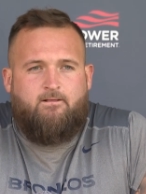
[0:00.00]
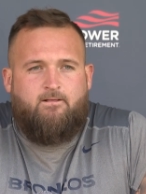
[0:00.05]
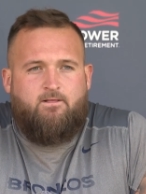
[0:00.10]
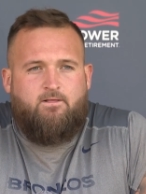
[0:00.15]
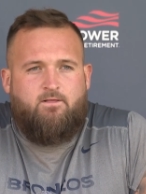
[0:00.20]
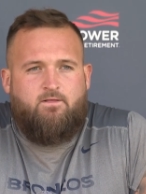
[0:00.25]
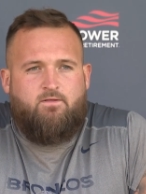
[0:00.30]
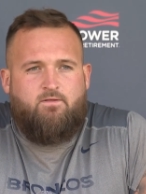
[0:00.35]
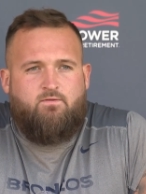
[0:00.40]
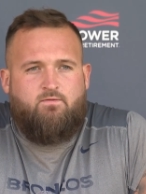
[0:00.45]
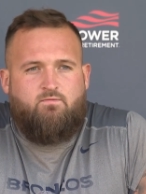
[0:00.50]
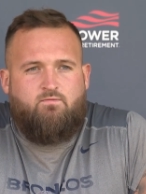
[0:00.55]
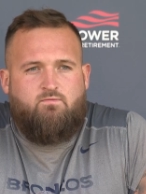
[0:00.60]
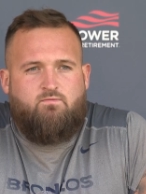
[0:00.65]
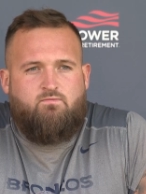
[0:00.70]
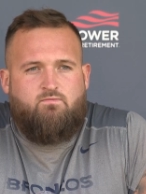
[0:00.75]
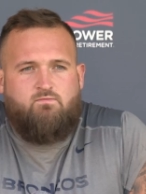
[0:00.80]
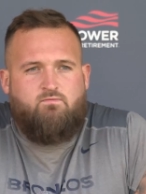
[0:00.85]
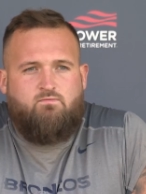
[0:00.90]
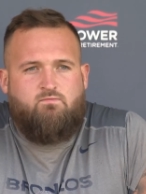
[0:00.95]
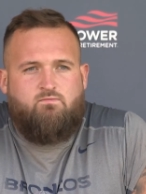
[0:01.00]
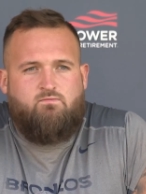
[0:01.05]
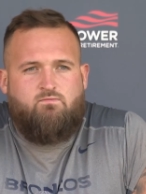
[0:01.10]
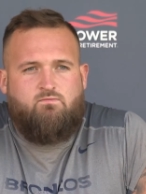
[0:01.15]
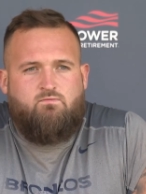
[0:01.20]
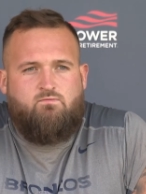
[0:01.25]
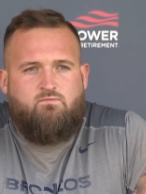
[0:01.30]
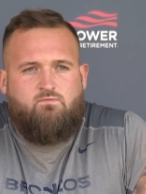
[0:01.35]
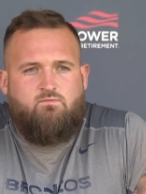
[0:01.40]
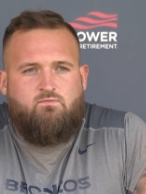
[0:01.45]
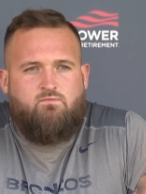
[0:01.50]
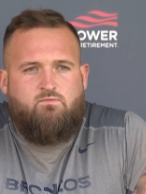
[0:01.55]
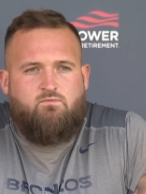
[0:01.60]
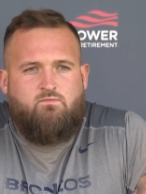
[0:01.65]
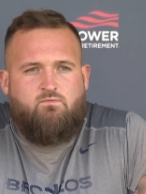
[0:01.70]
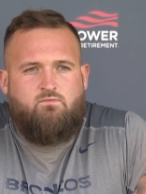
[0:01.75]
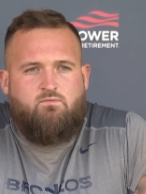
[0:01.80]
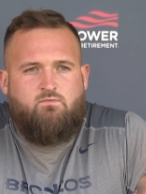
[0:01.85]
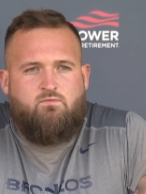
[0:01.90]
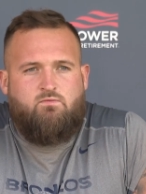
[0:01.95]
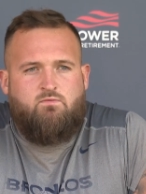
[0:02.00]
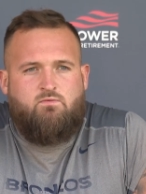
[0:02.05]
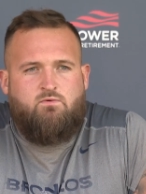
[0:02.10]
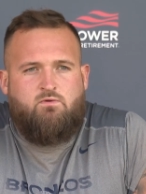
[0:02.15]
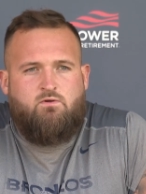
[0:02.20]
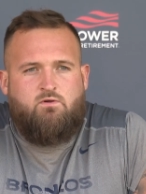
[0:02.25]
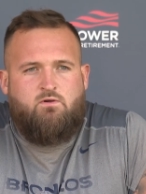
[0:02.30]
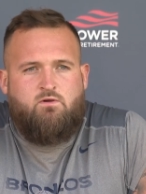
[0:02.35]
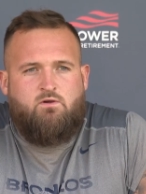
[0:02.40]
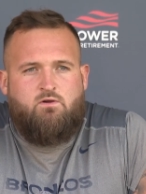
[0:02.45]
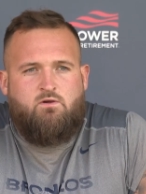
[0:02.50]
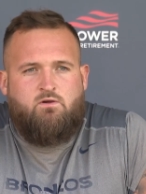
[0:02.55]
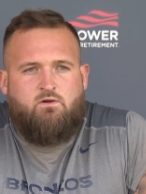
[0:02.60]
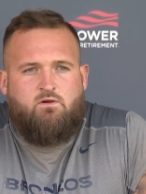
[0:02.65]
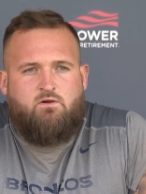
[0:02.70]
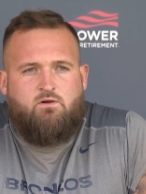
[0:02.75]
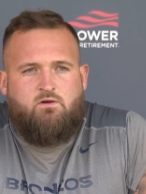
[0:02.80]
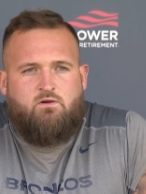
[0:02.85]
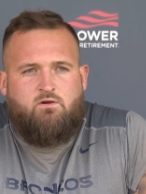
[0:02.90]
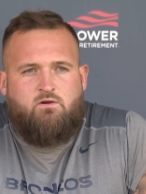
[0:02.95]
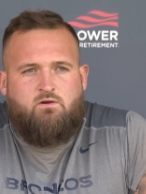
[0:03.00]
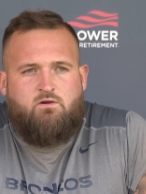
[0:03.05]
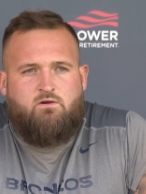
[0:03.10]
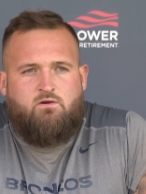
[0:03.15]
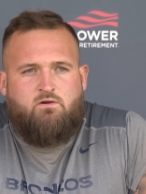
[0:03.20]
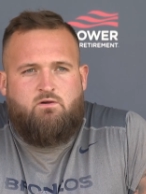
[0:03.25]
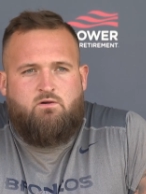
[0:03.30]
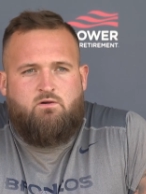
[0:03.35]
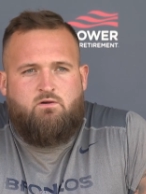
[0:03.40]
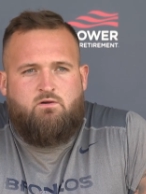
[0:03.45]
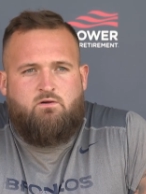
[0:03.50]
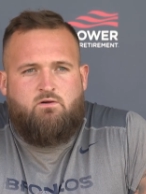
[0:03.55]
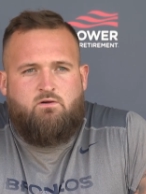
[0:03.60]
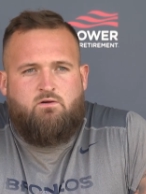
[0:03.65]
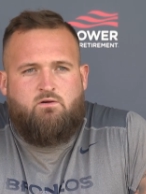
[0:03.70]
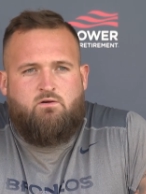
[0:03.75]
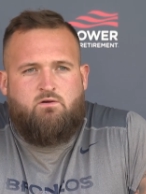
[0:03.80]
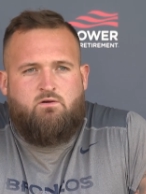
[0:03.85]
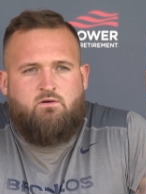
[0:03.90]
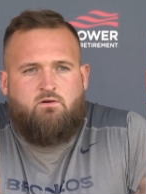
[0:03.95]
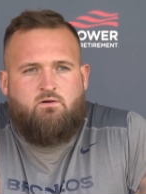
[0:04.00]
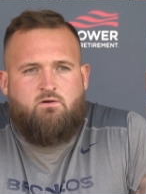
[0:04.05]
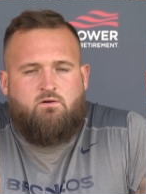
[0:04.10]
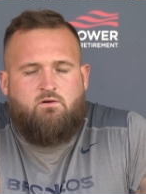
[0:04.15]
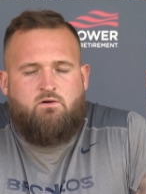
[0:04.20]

But what's it say about all the, the guys that come in as backups and are able to still perform so well?